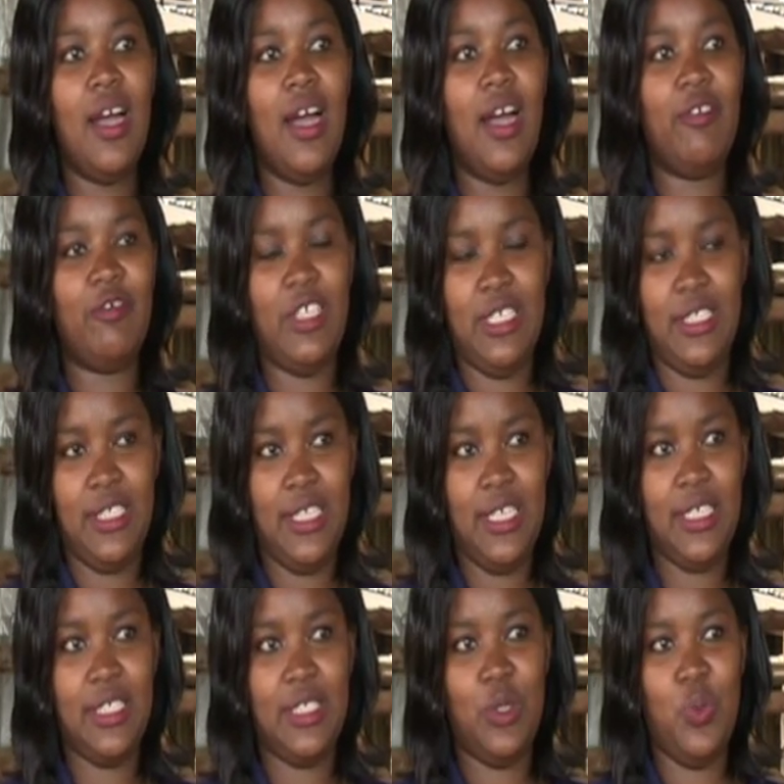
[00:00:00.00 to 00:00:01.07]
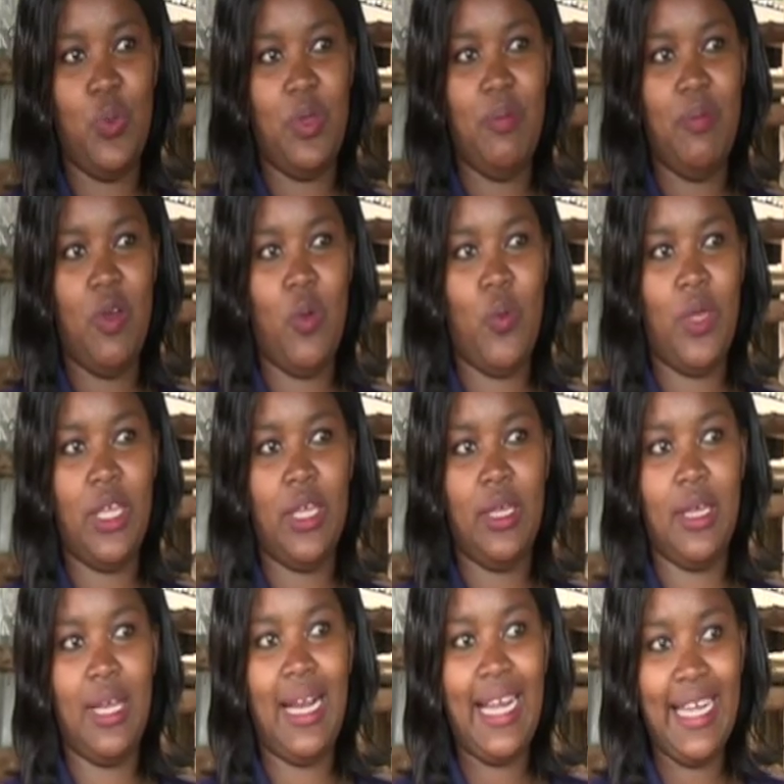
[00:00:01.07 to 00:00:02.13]
after 6 we, we
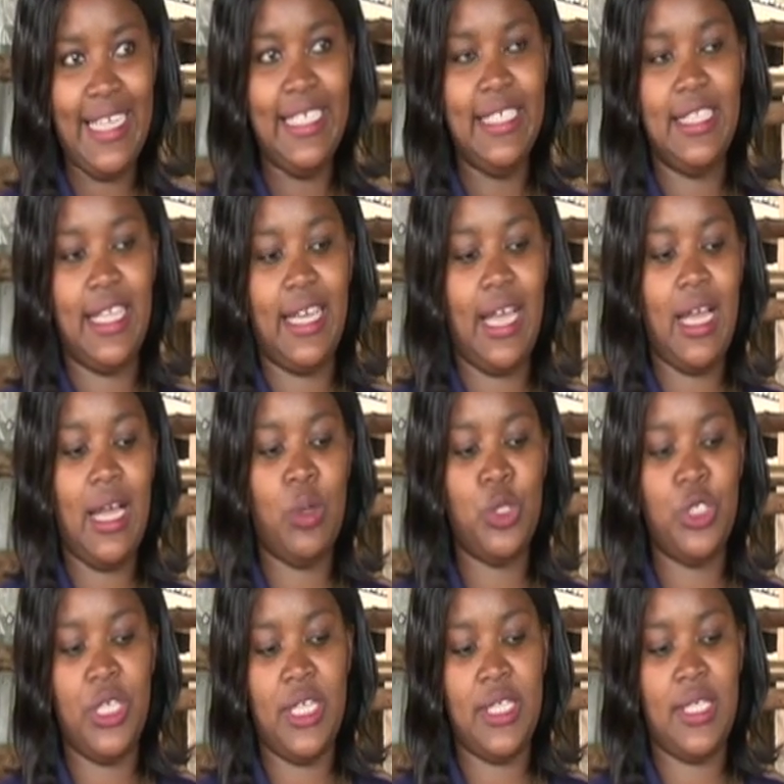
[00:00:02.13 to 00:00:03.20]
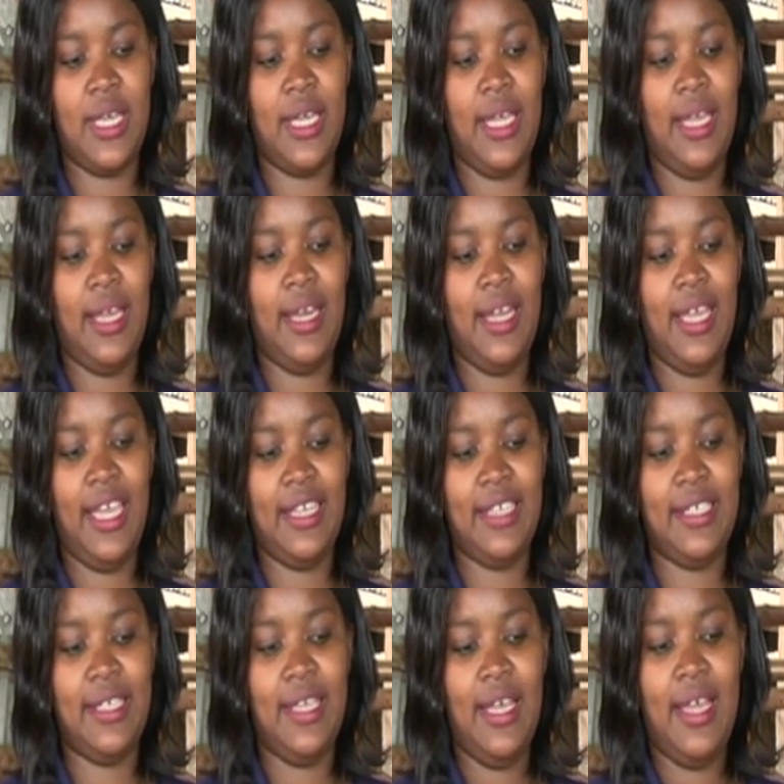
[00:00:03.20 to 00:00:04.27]
clean the cow sheds again at
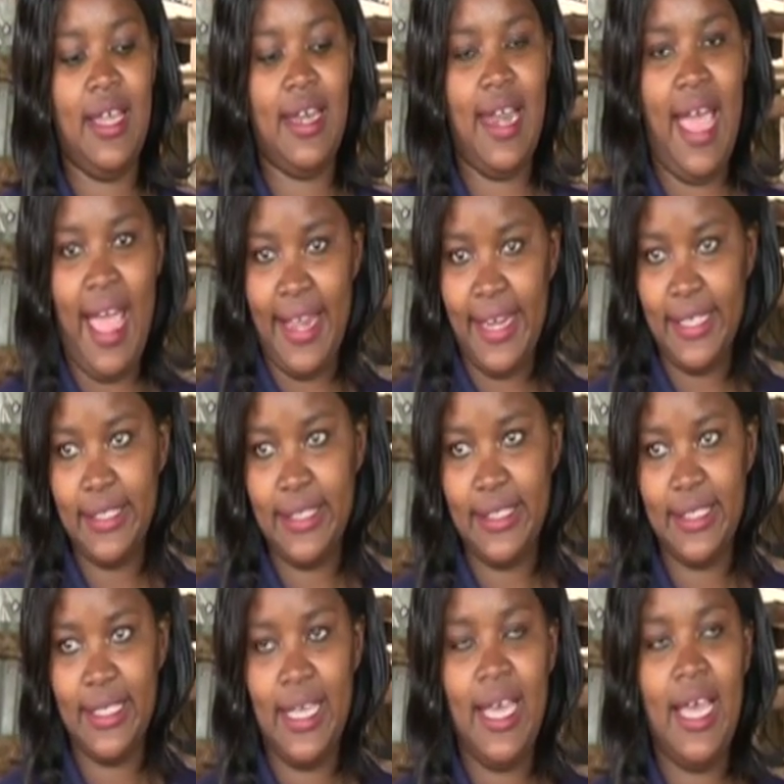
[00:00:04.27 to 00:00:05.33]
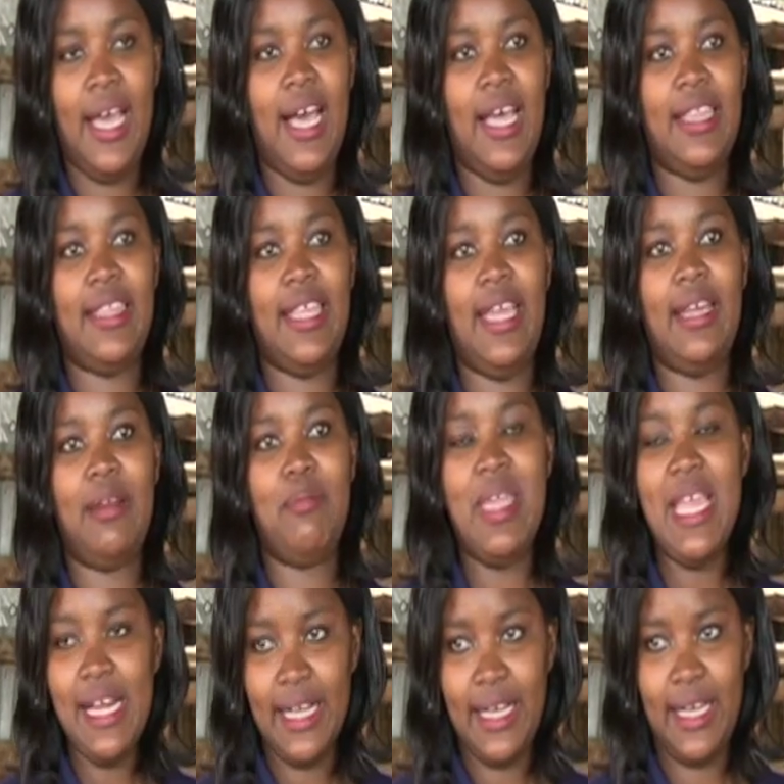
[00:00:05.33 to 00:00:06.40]
9 and then
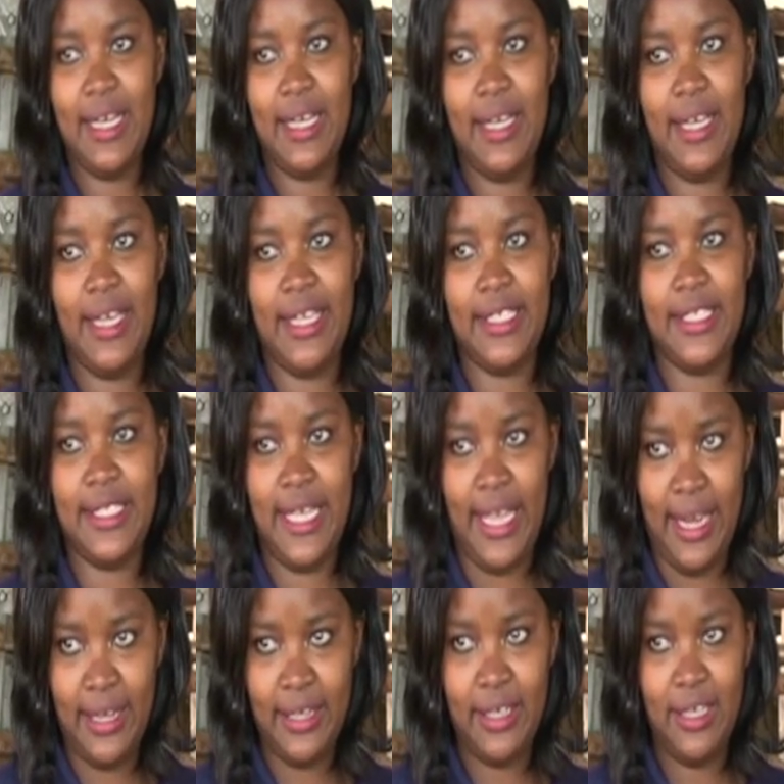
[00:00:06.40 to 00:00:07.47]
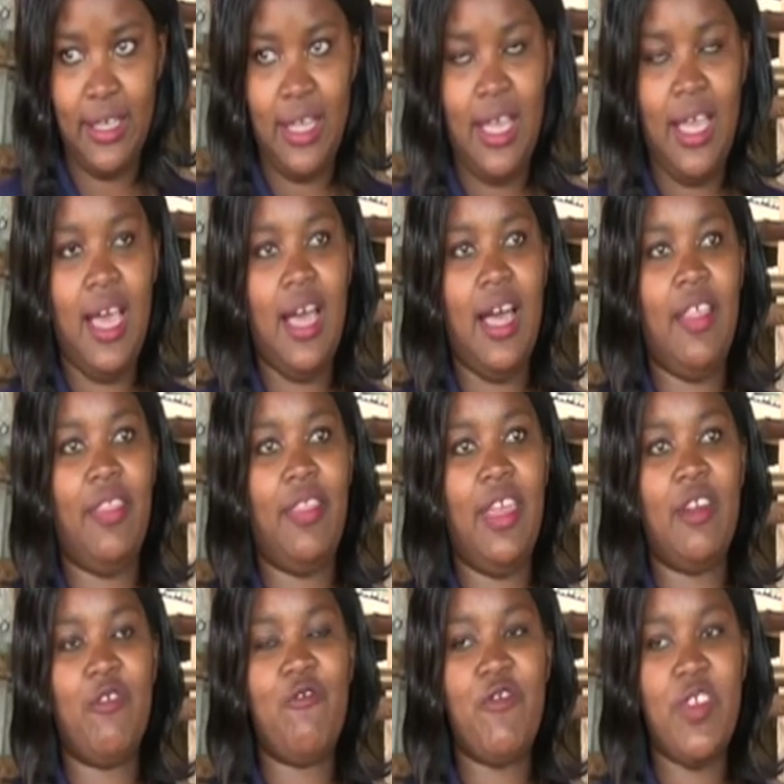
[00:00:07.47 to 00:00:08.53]
milk at 10 and
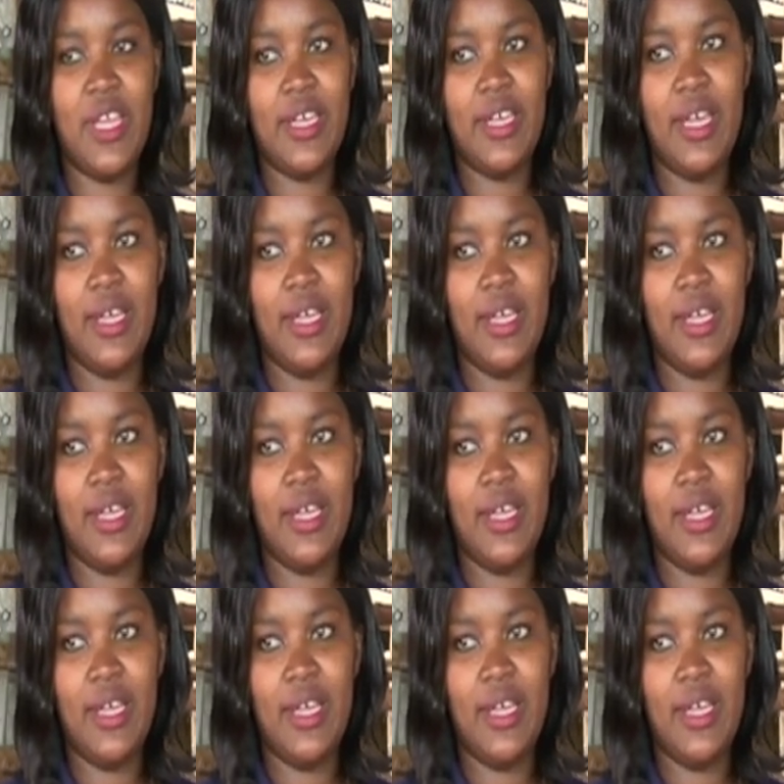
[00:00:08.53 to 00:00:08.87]
then feed